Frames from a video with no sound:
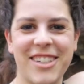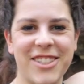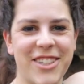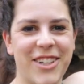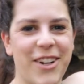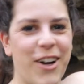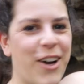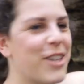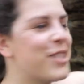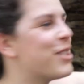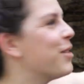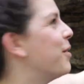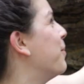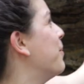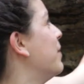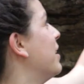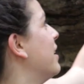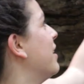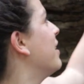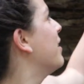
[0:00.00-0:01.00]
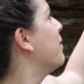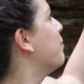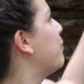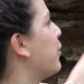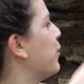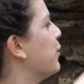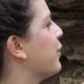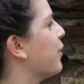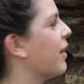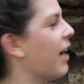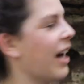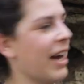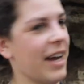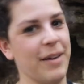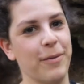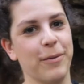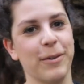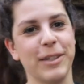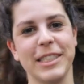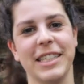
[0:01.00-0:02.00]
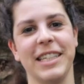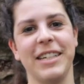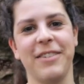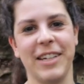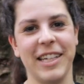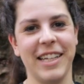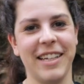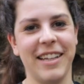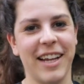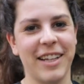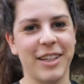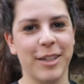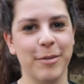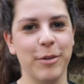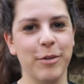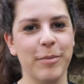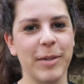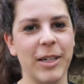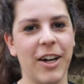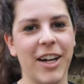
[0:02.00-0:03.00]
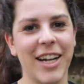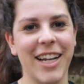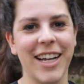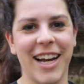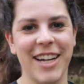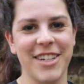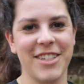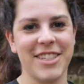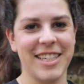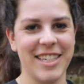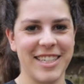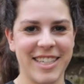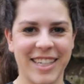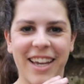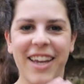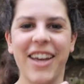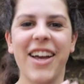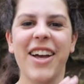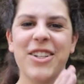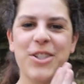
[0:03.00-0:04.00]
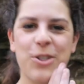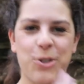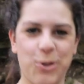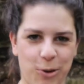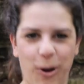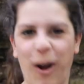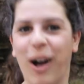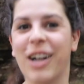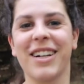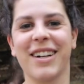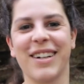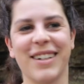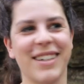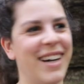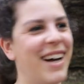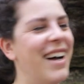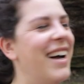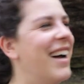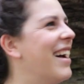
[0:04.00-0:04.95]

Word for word: actually an awesome boulder. I really, really like the movement on it. I just need to get stronger.